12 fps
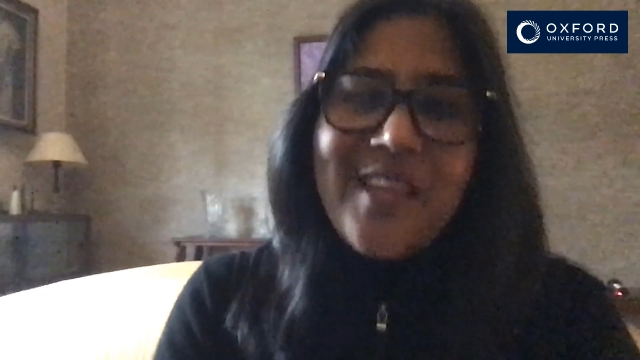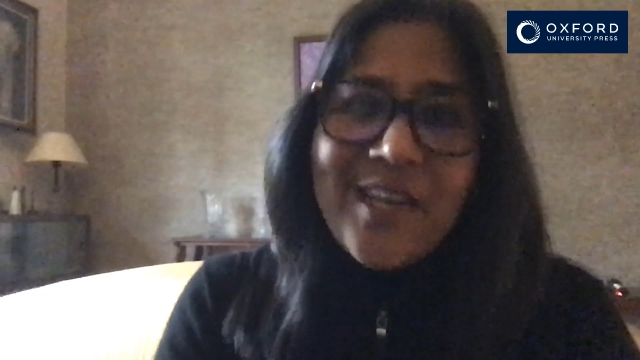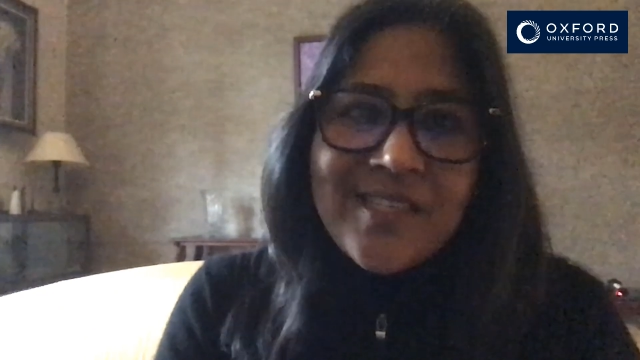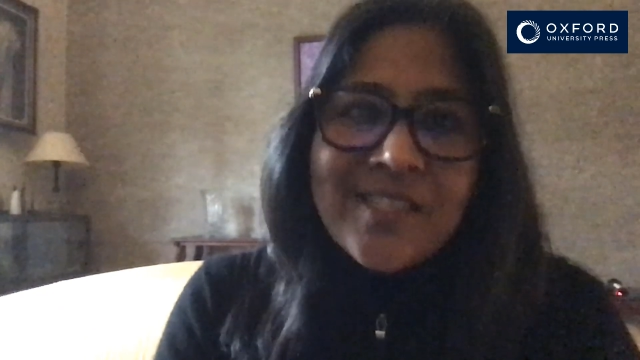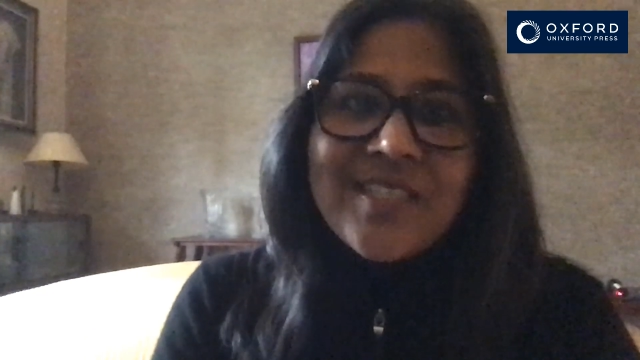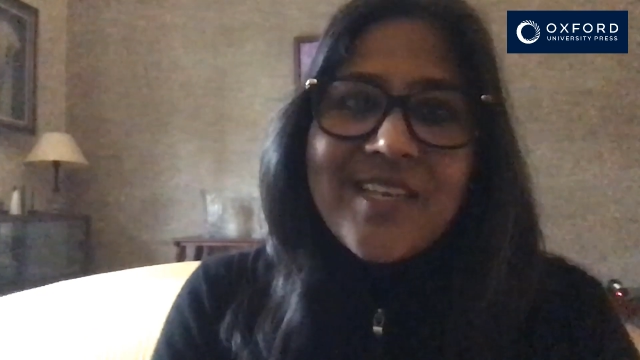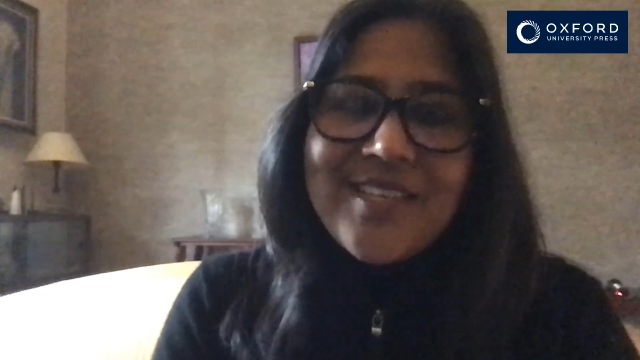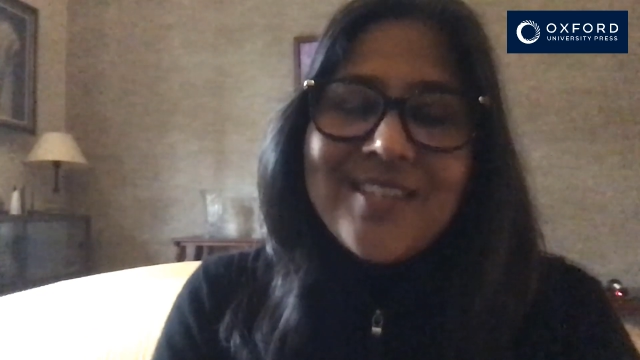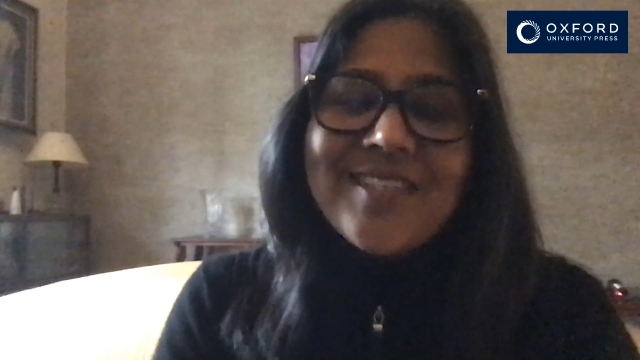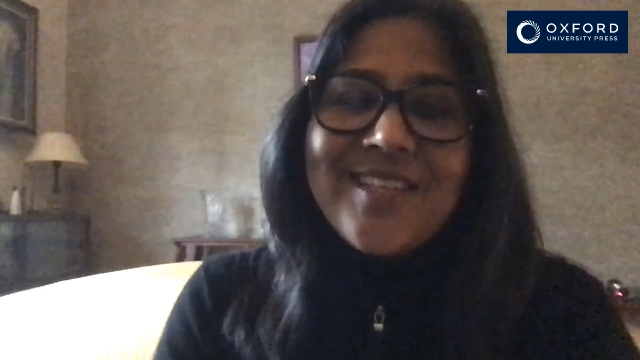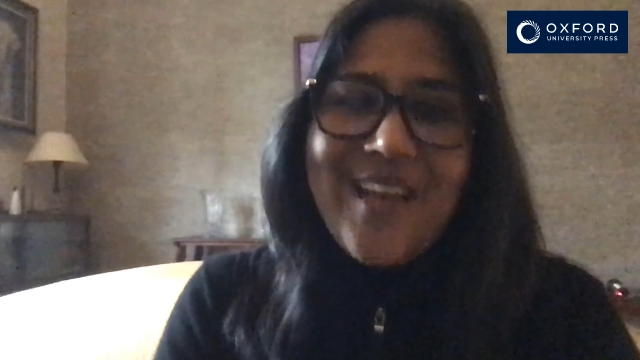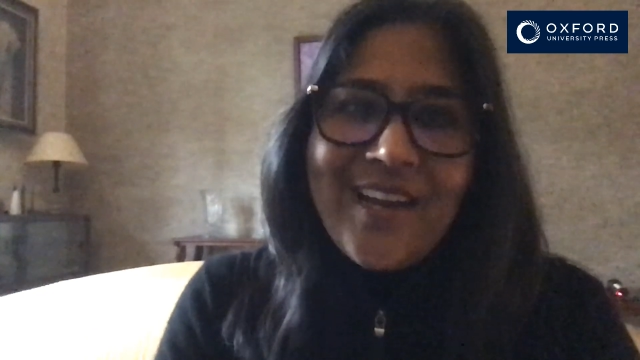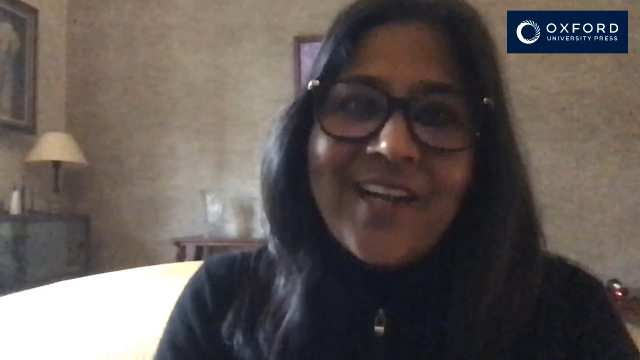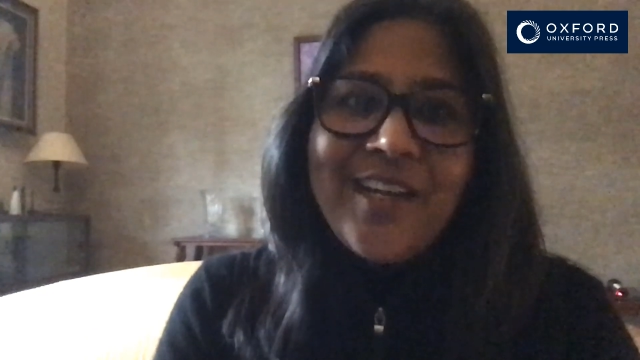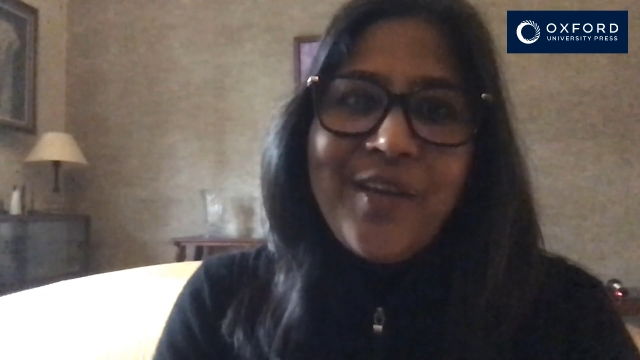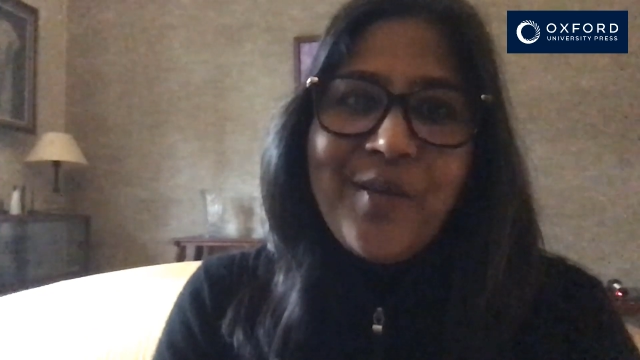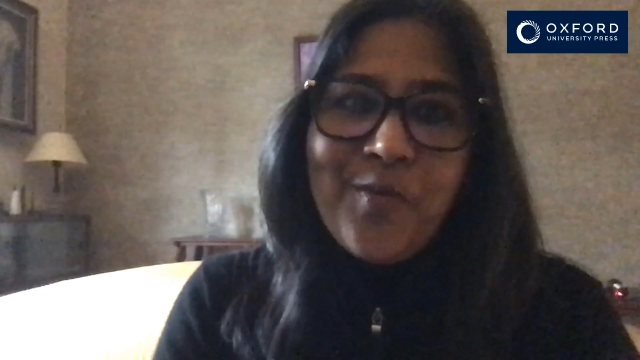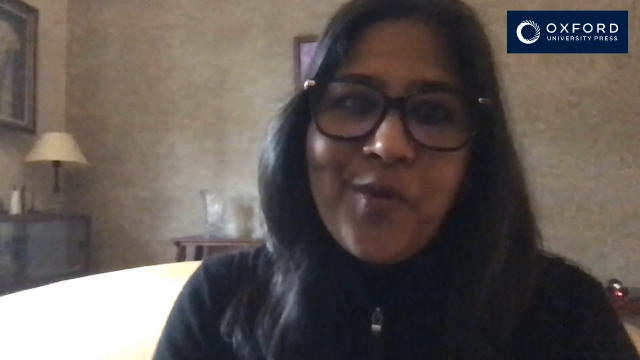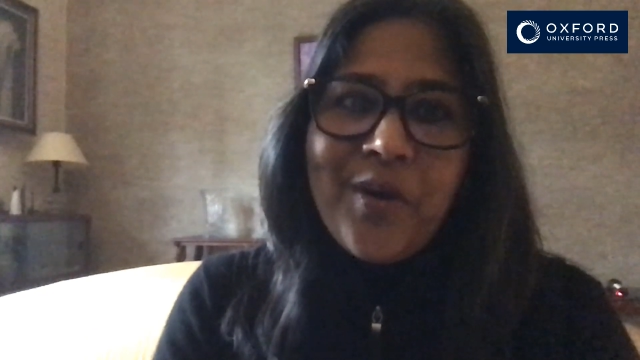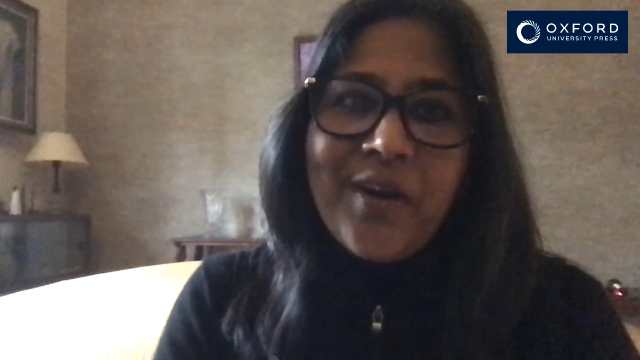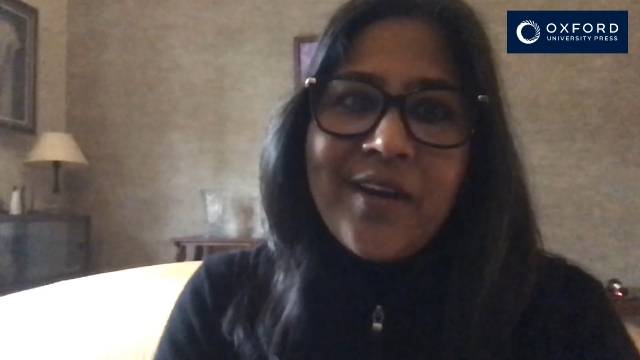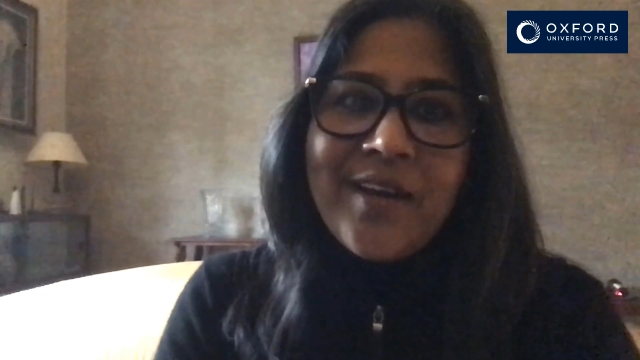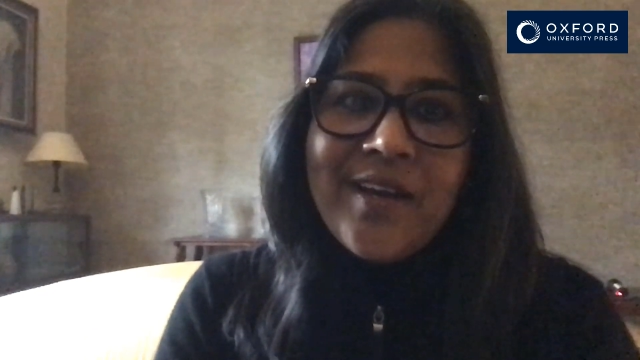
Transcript: that is exactly what